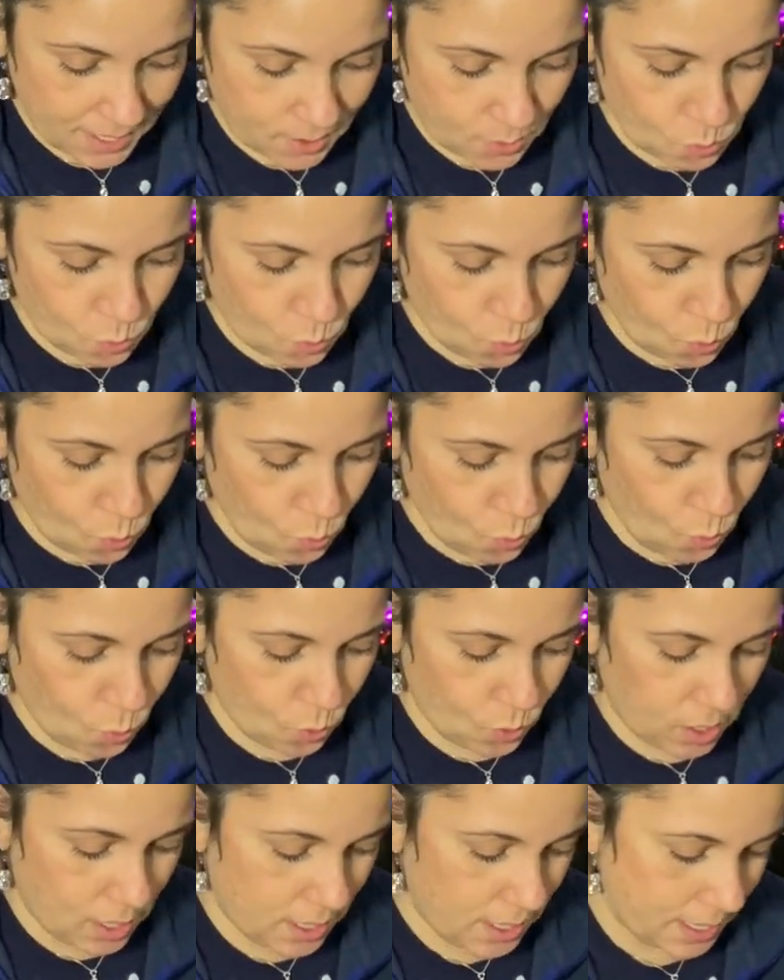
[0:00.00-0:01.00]

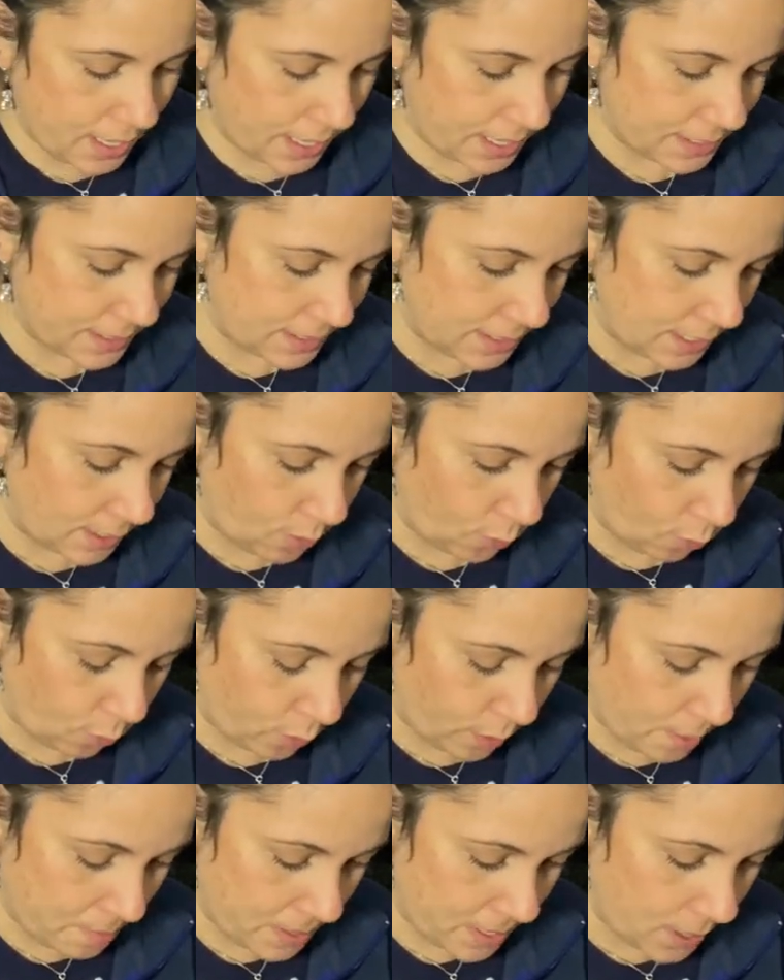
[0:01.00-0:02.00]
Ooh, I see a
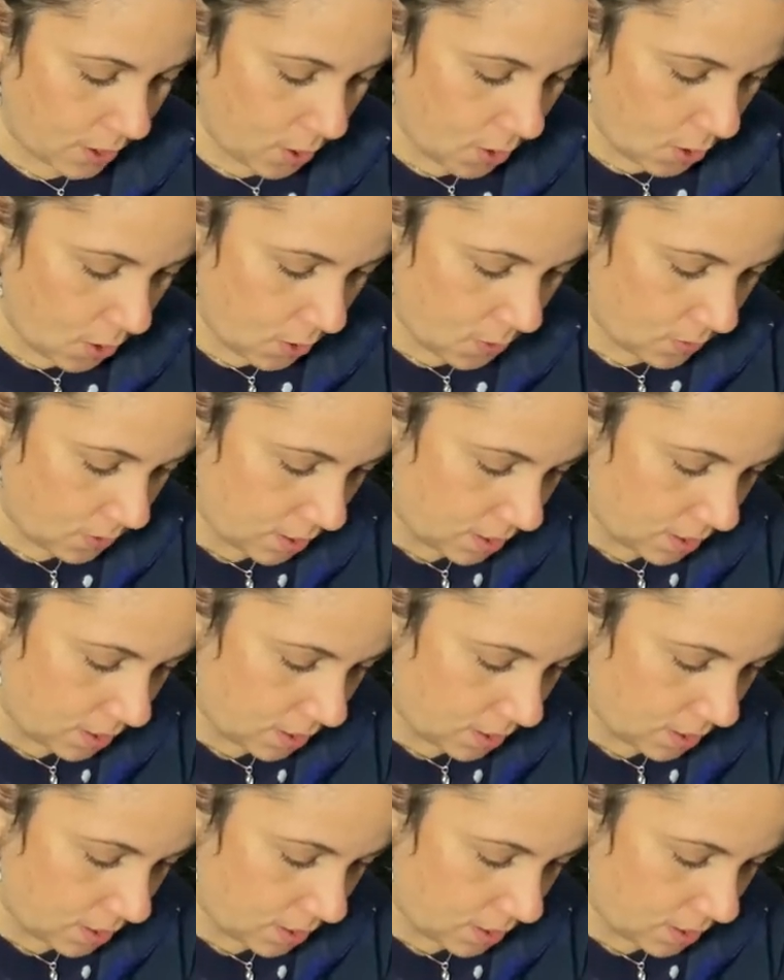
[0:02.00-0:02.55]
ribbon. Oh.